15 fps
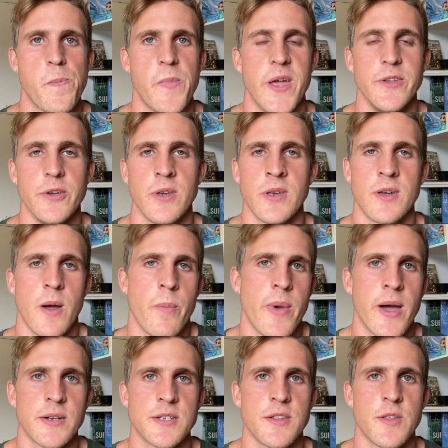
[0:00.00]
And you can come
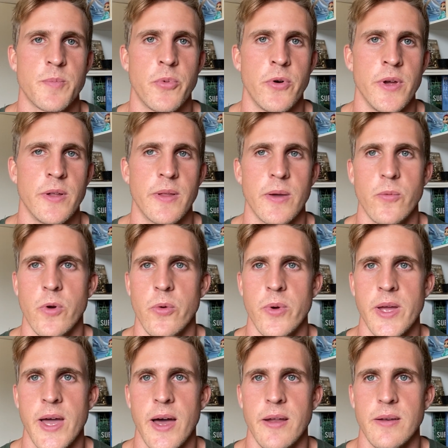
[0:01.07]
back to this point, like, what are
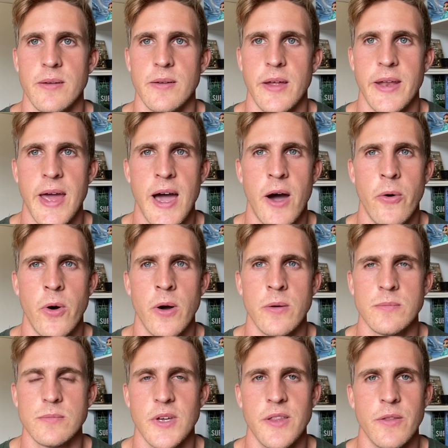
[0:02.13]
we at? An hour
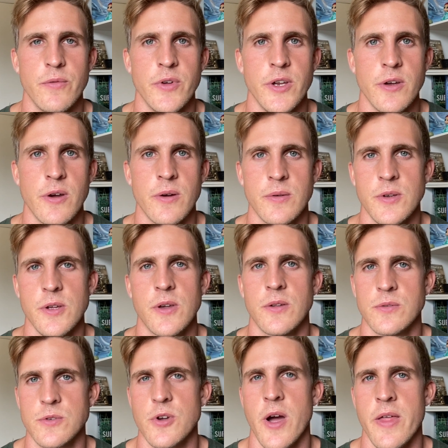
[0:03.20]
in the video, and you
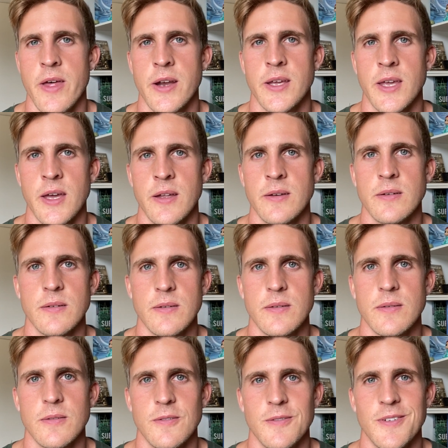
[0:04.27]
can try that again.
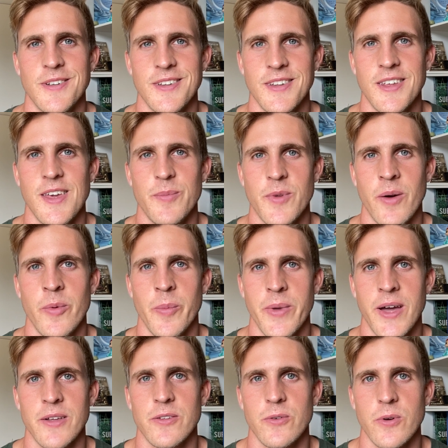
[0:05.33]
Keep coming
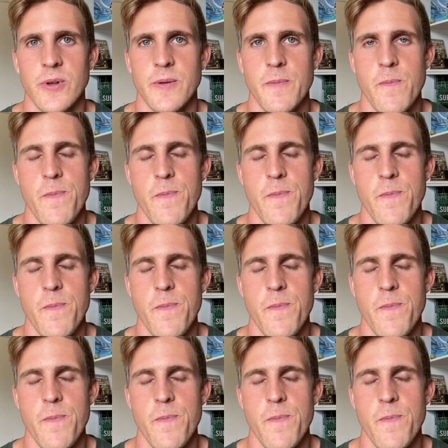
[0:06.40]
back to it.